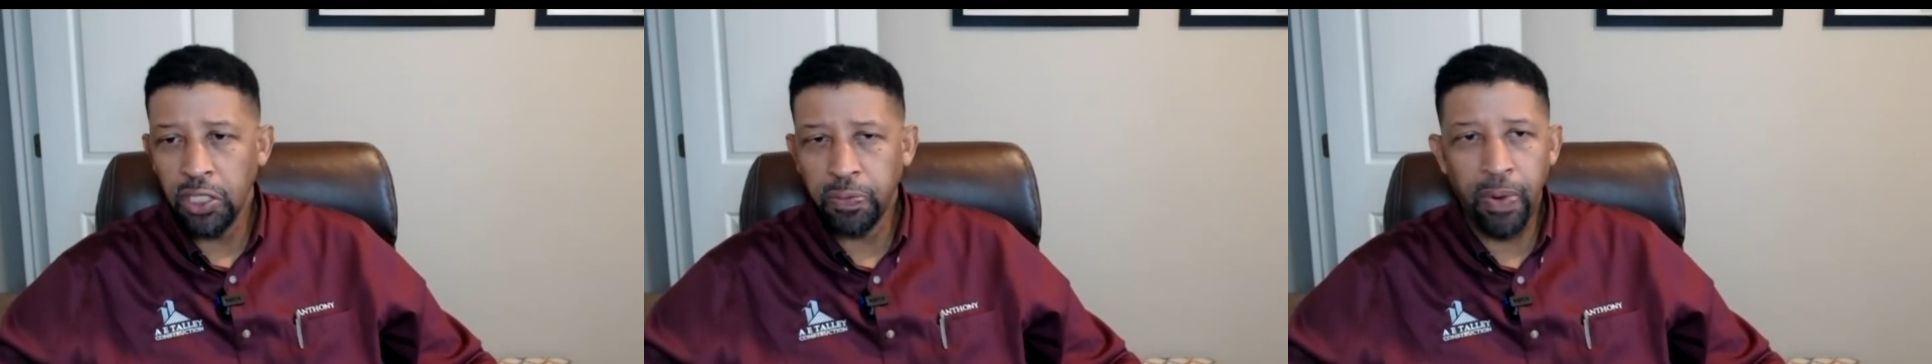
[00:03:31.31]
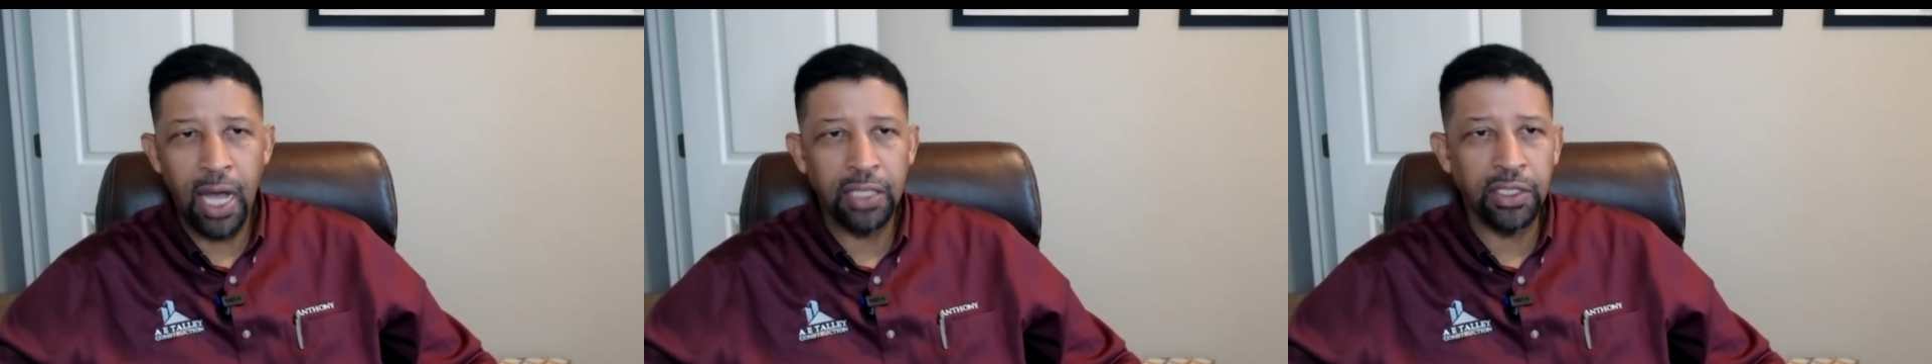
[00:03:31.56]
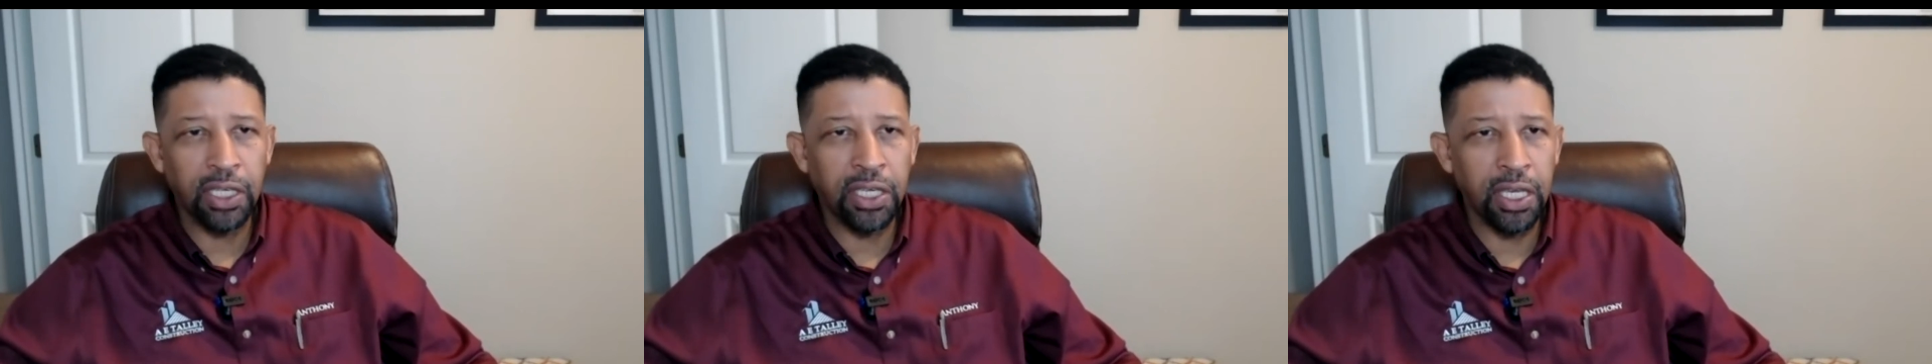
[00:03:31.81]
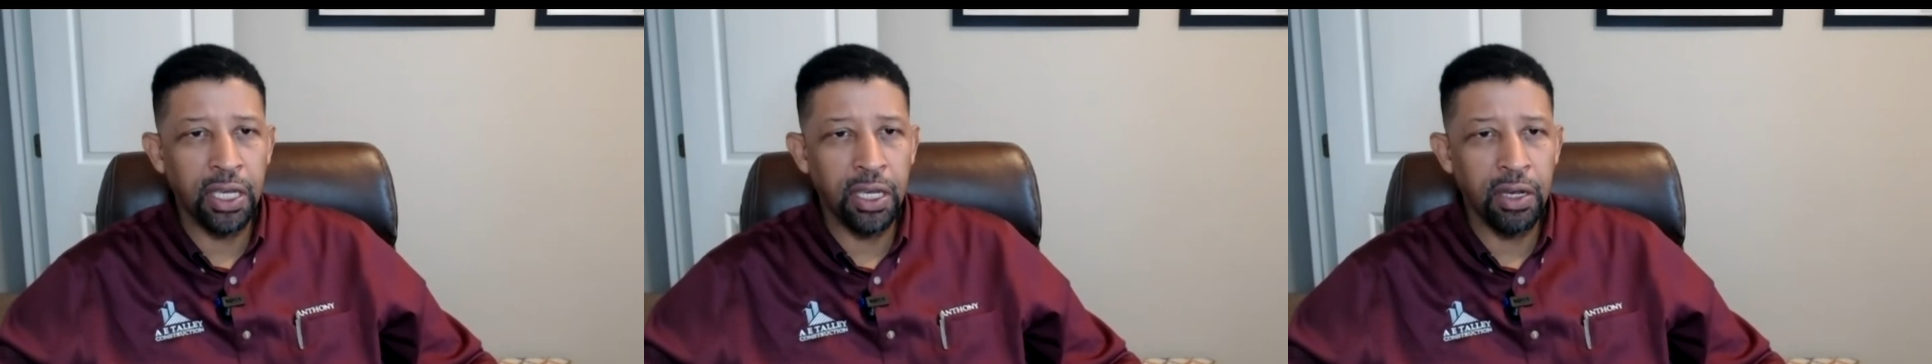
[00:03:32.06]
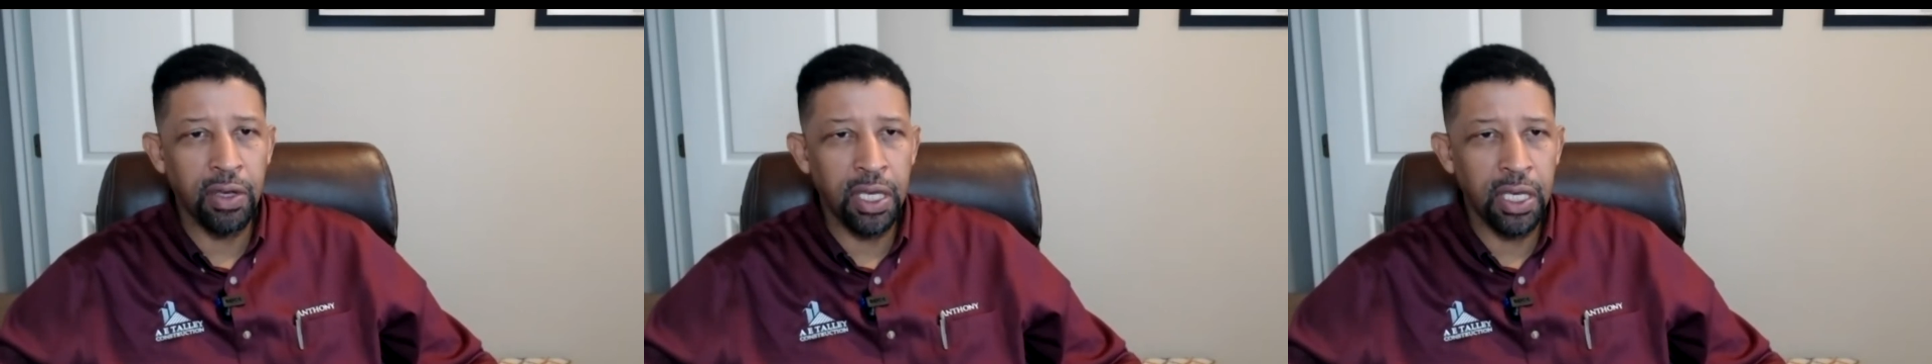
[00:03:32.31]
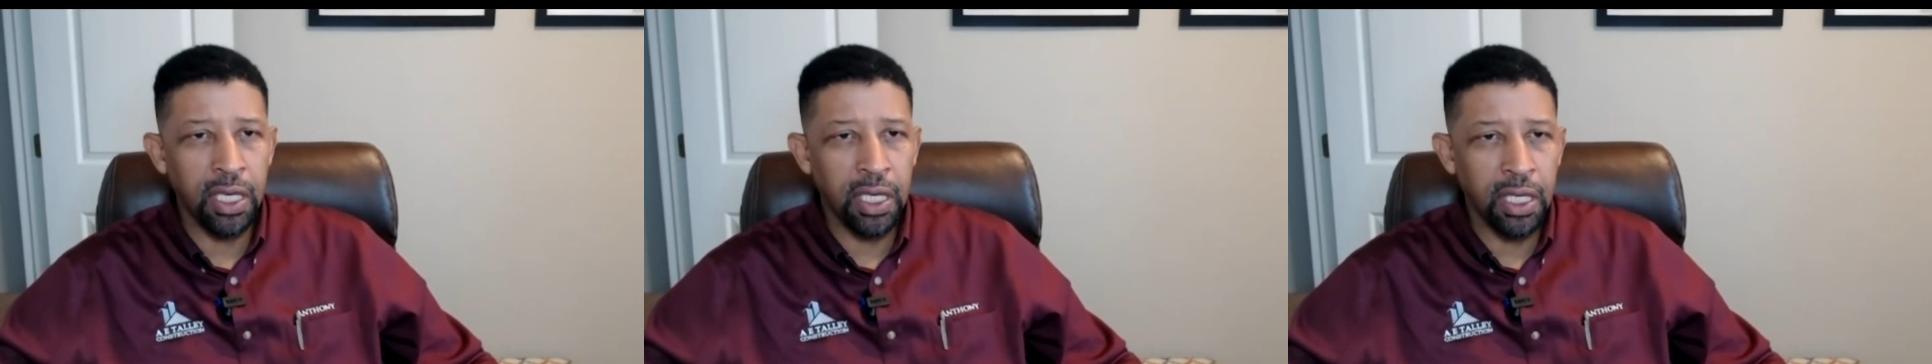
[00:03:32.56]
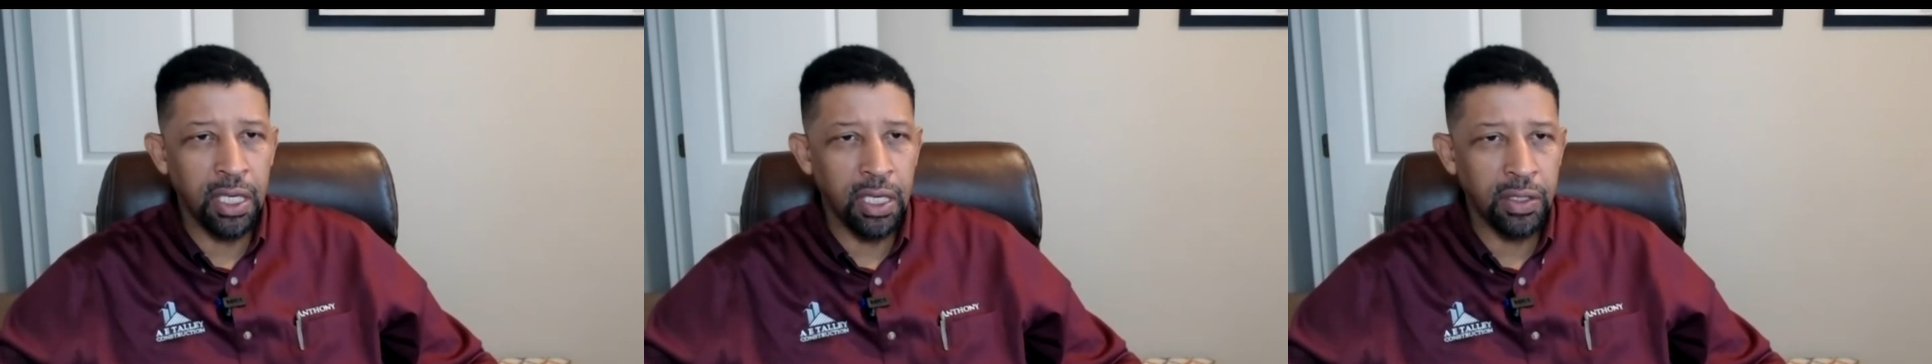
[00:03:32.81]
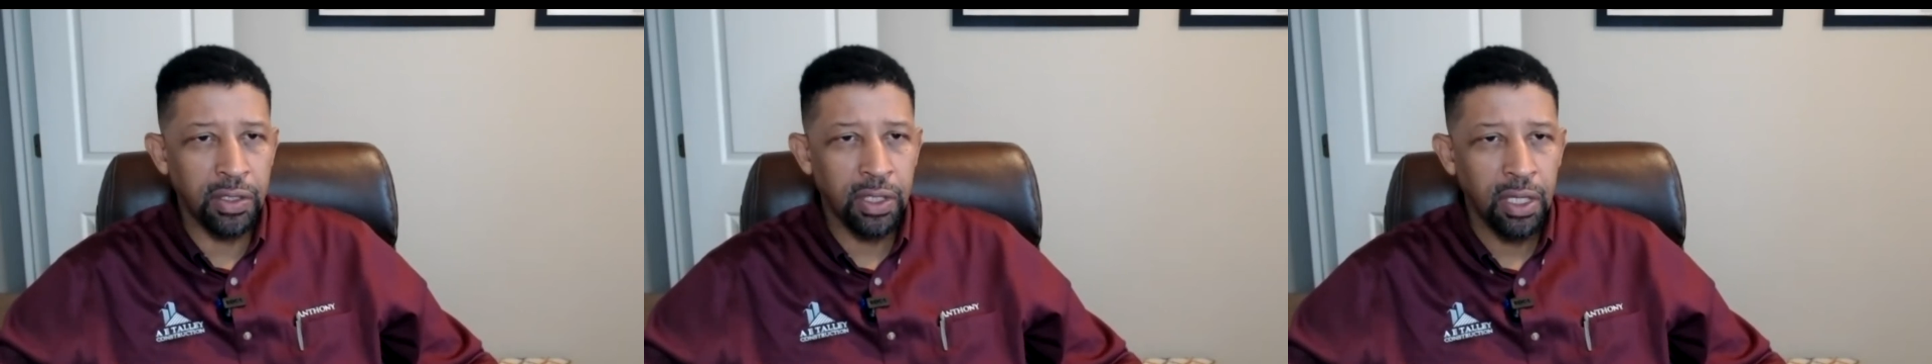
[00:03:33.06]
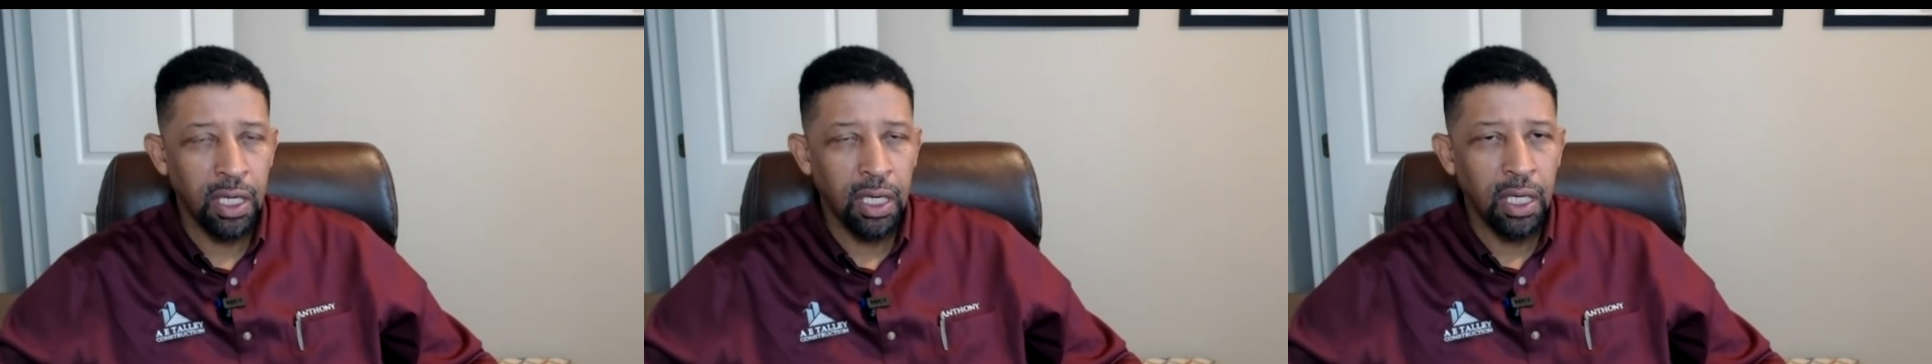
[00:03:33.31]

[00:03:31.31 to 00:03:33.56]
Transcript: This project here is